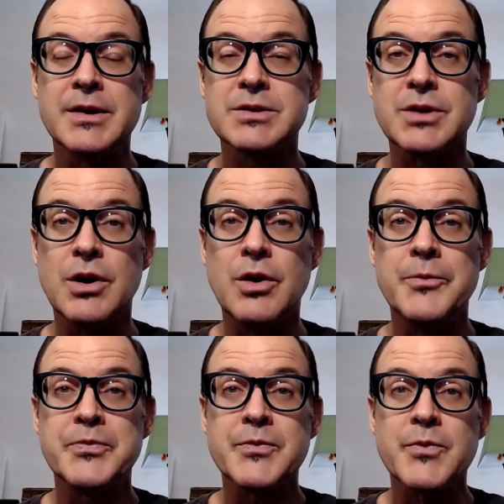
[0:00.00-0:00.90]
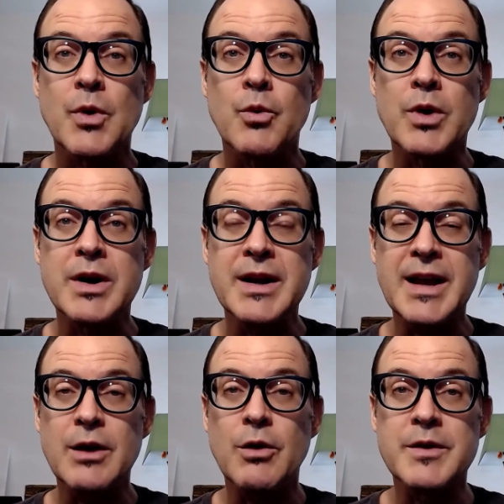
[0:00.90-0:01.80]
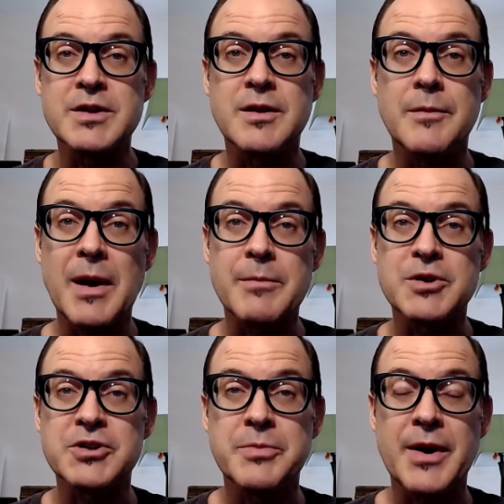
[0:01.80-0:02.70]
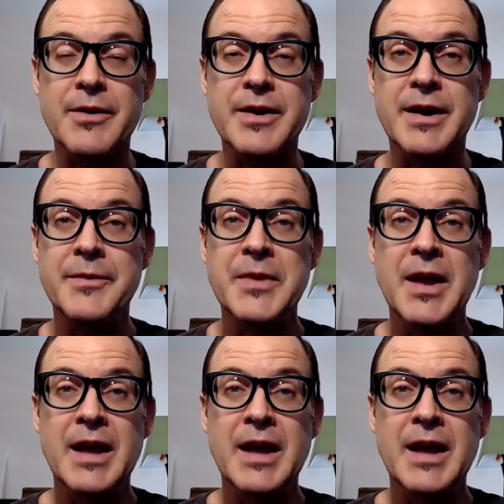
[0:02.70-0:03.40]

So we're going to get over to the membership area